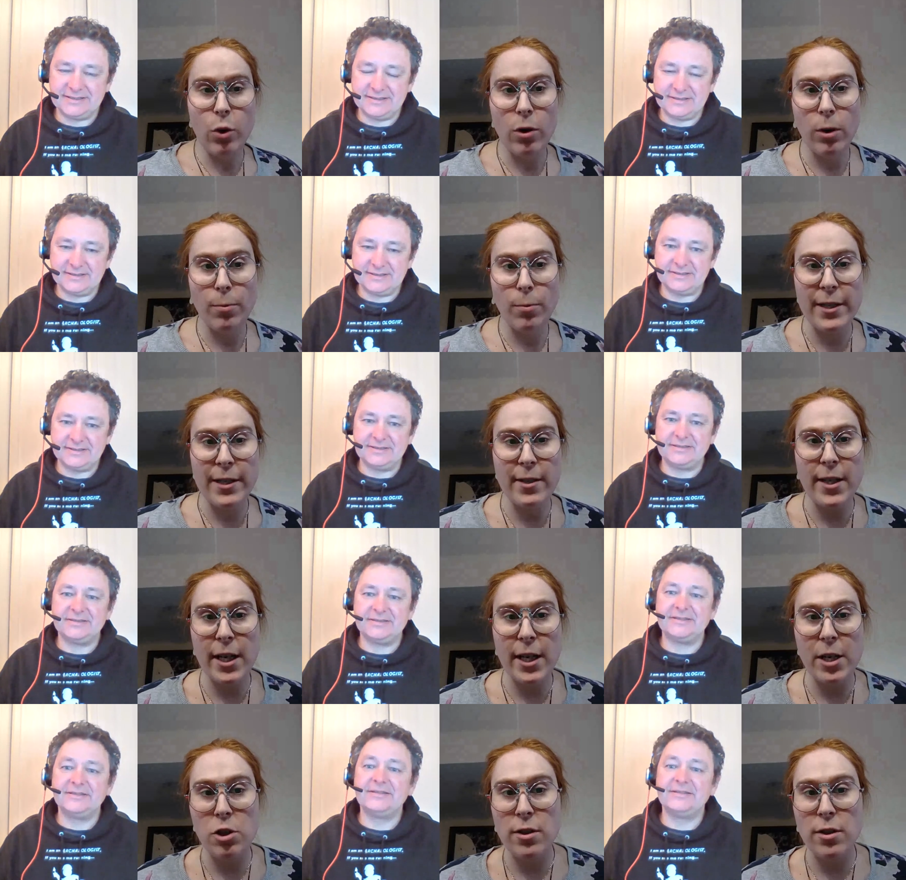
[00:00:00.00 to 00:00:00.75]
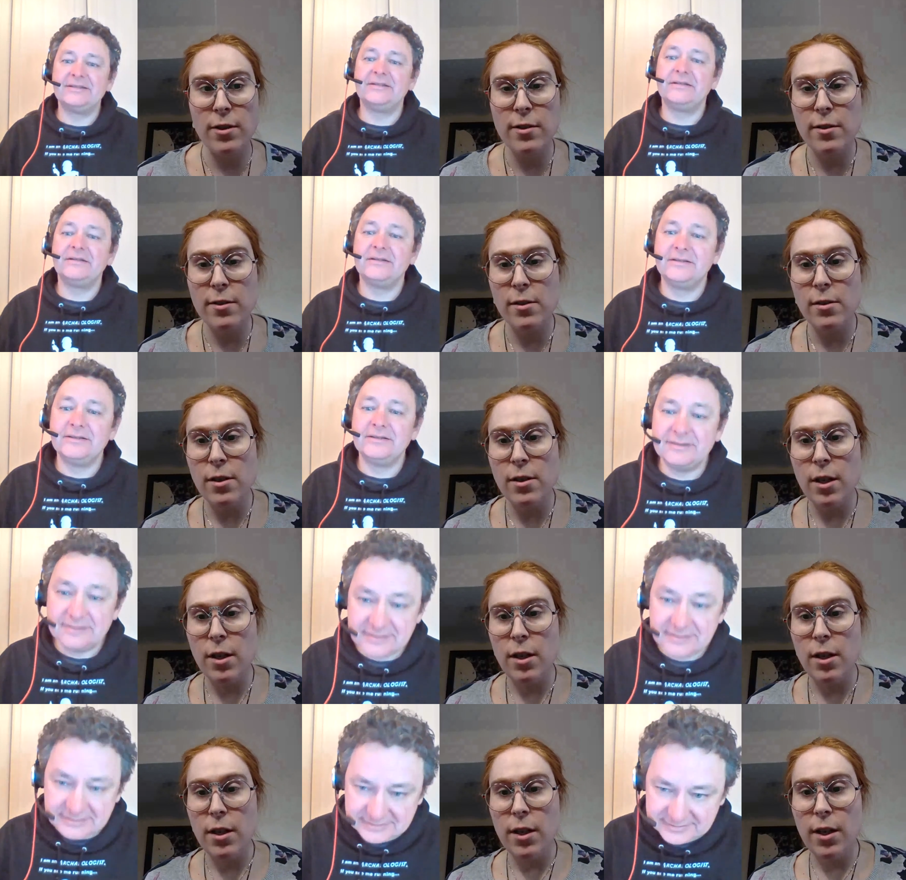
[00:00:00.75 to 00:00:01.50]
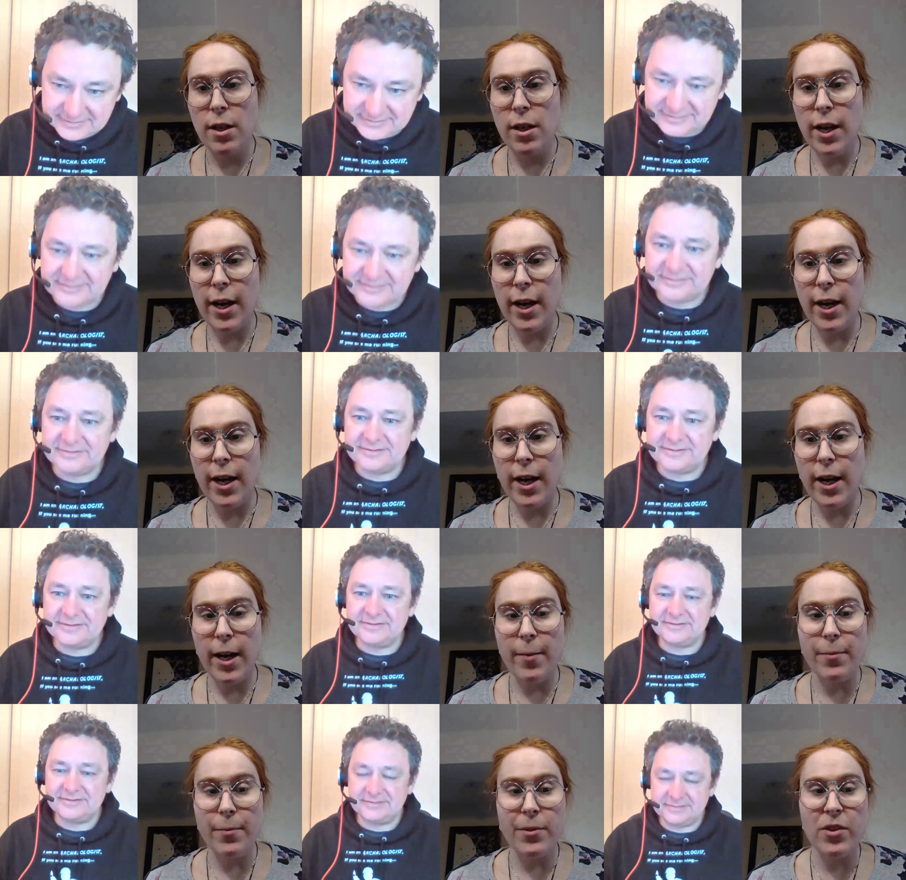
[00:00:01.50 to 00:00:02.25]
Speaker 1: oral presentations.
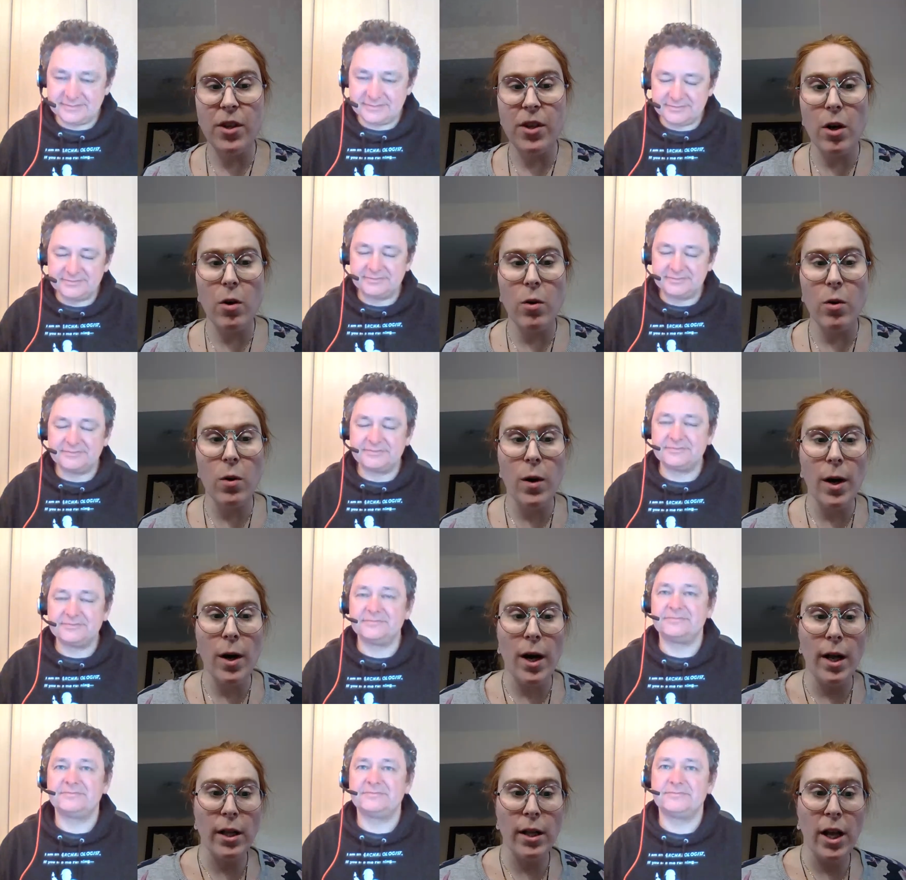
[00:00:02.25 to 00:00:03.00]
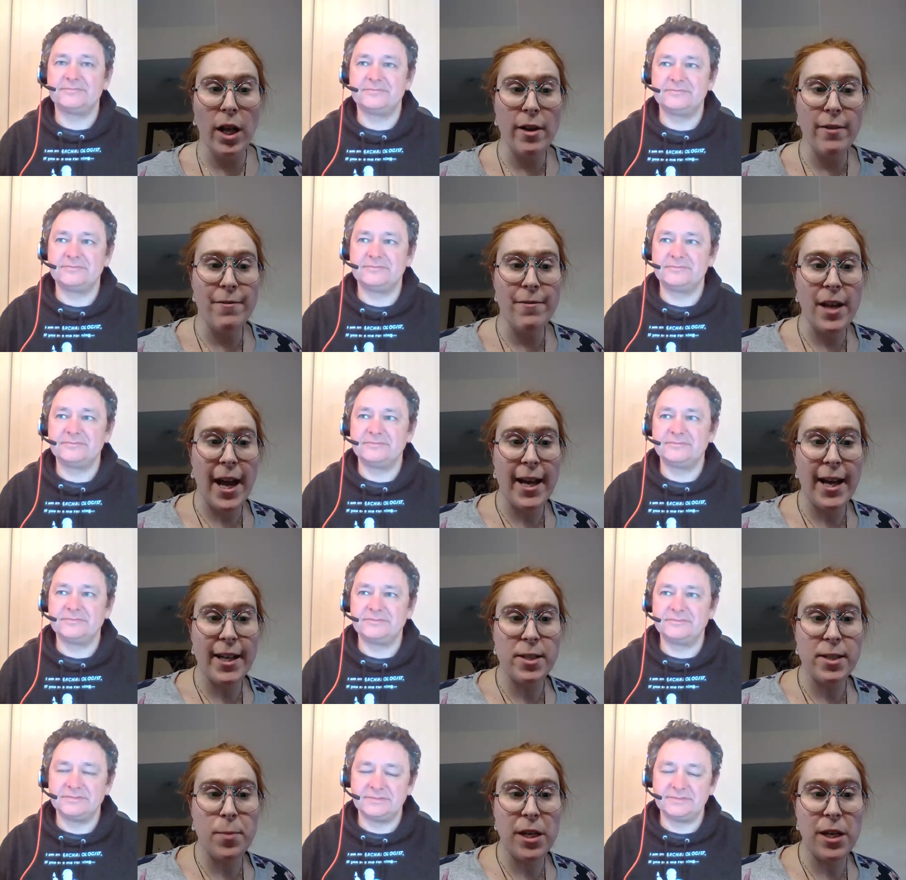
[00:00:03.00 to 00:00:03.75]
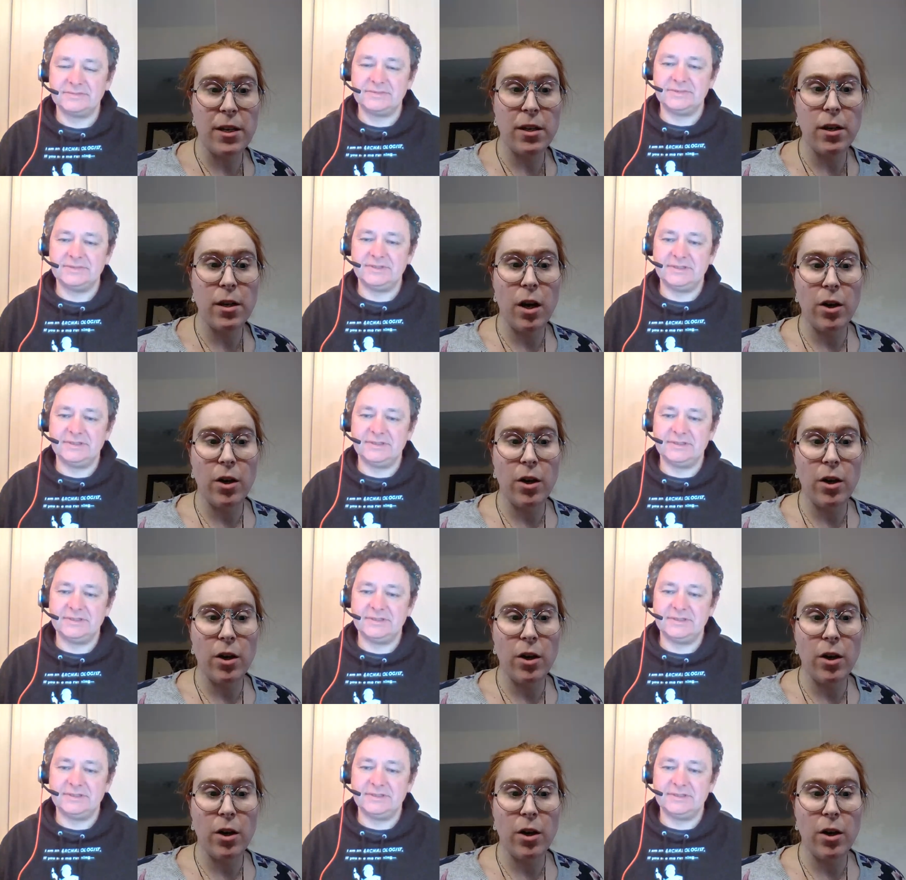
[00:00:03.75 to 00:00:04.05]
Um, so a lot of it has been